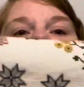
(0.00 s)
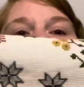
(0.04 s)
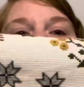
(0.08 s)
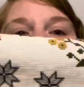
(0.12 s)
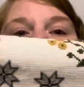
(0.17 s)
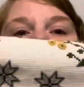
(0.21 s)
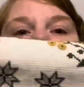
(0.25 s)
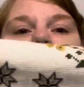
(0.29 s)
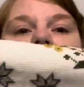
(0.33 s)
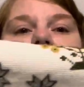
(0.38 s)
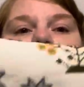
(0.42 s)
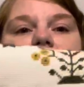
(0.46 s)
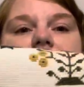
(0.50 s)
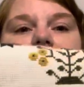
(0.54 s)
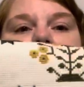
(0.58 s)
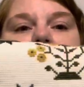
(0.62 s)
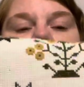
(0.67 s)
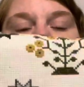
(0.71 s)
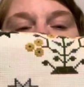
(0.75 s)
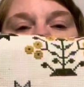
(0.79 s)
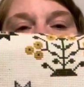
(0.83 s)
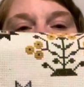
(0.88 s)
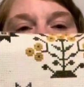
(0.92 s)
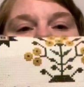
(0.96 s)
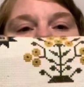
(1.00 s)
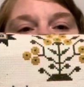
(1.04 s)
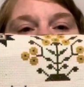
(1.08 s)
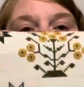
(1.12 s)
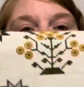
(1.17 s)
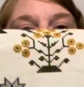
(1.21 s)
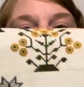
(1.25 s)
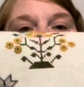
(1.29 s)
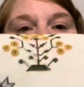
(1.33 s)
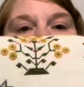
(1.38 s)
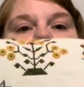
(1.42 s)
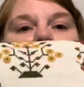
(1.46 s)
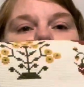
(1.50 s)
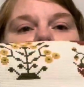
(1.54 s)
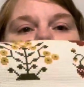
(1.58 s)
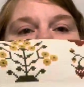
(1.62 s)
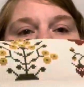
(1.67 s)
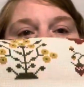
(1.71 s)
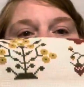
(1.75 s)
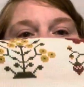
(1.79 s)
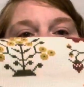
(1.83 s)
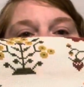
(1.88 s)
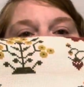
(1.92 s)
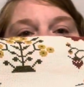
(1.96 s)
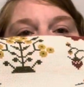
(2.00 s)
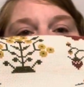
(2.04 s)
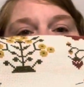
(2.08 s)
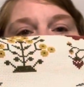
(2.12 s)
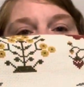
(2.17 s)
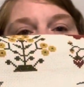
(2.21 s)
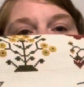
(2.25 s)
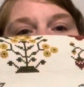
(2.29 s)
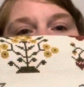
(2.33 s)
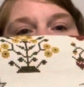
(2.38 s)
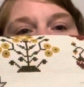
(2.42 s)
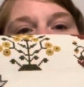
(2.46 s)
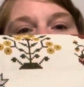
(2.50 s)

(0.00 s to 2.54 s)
so sorry. This